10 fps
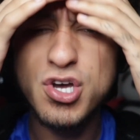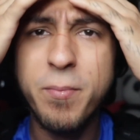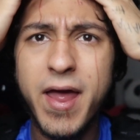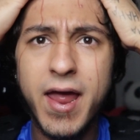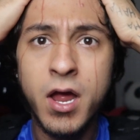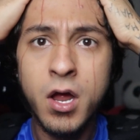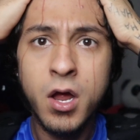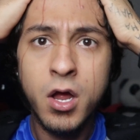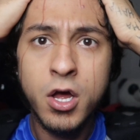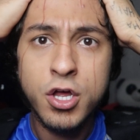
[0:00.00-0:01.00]
to me?
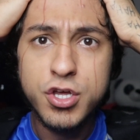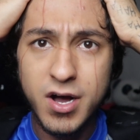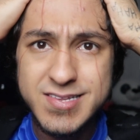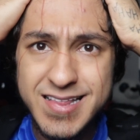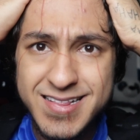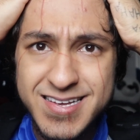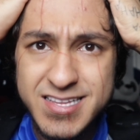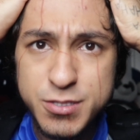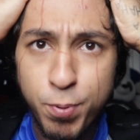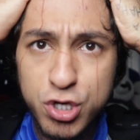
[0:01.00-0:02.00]
Yo, I didn't think
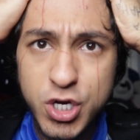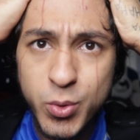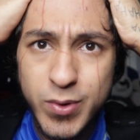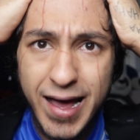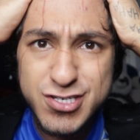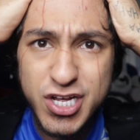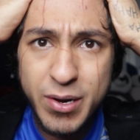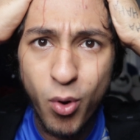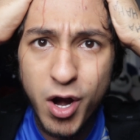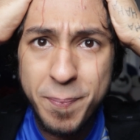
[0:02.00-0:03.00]
this potion would actually
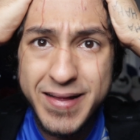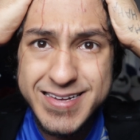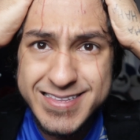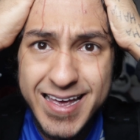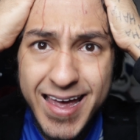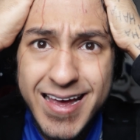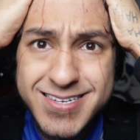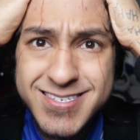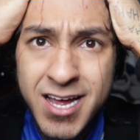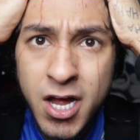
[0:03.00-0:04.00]
work, but it
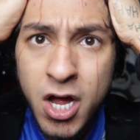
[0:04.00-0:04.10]
is!